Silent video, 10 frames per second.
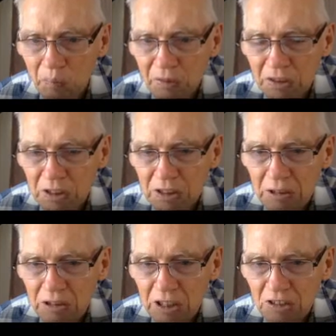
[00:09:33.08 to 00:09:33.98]
Says he
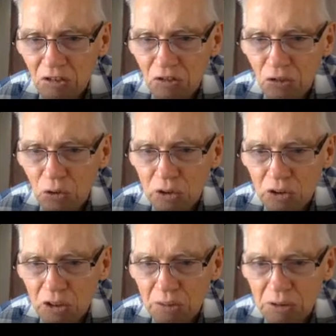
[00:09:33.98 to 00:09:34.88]
does 4
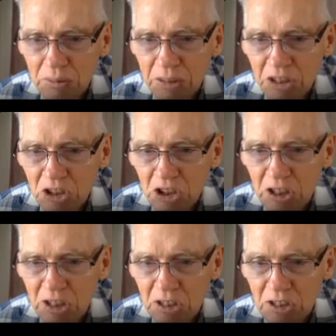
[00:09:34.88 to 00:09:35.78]
times as many
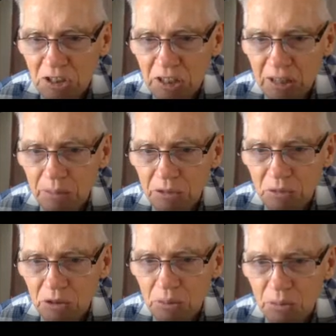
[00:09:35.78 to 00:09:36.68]
chairs as tables.
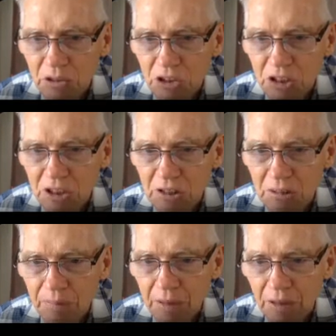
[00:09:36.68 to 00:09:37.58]
Would you put chairs
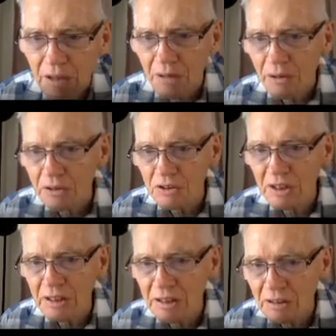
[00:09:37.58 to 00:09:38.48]
on? I want to
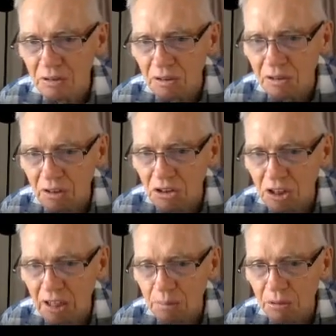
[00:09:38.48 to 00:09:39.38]
see the little on the
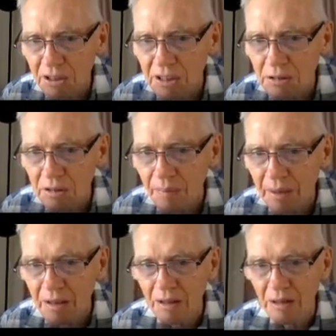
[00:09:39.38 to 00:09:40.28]
chat, please.
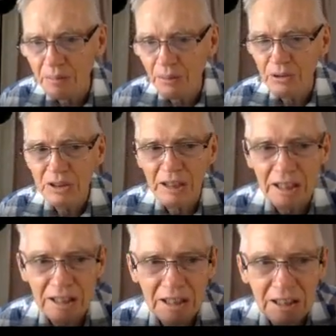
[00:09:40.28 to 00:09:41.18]
Put
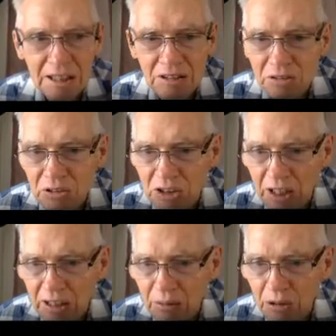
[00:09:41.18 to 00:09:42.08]
a little
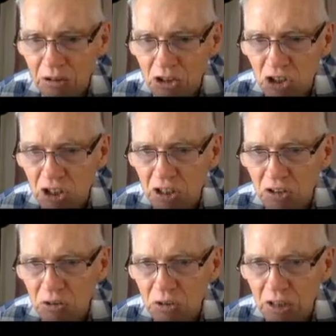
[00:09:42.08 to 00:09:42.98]
chat there whether it's
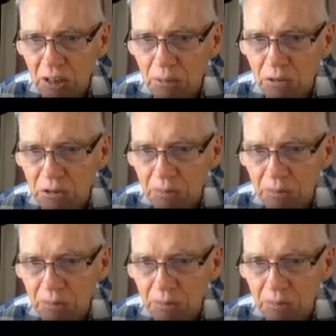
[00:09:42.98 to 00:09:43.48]
chairs or tables.